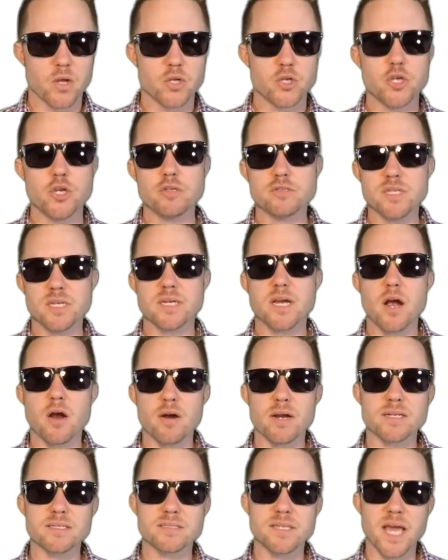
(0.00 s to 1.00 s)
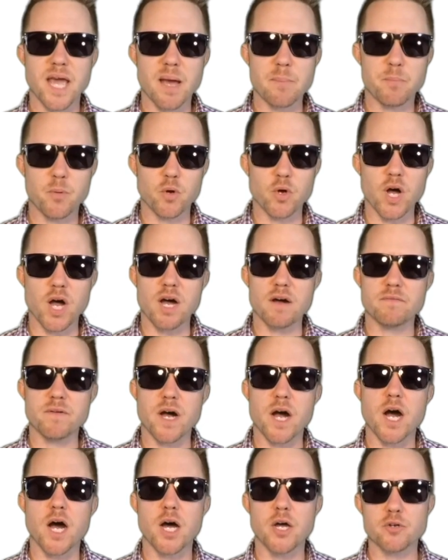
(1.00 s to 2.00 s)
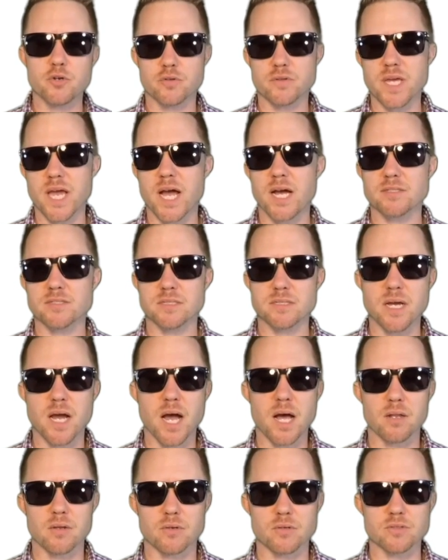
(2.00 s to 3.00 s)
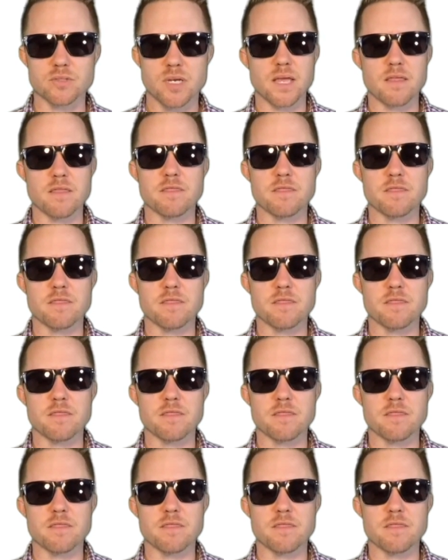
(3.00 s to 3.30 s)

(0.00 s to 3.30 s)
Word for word: Using our example of $100,000,